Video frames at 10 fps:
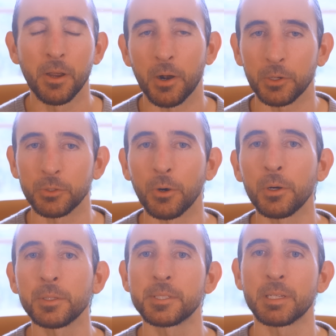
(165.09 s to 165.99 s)
Our
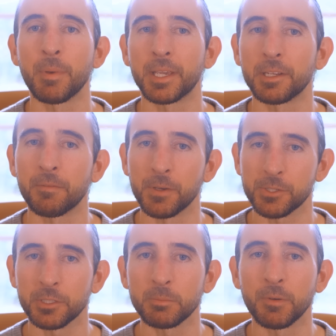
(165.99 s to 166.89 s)
goal is to make it
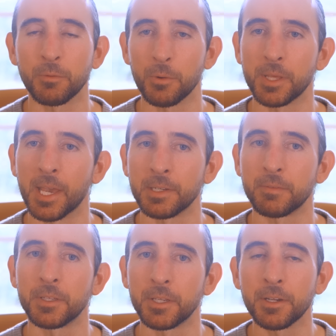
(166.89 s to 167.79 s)
official before the end
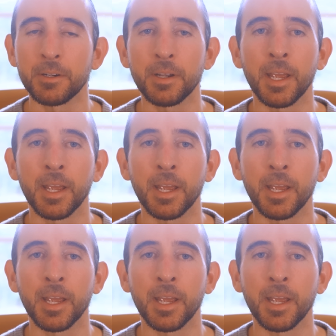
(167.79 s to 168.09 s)
of the year,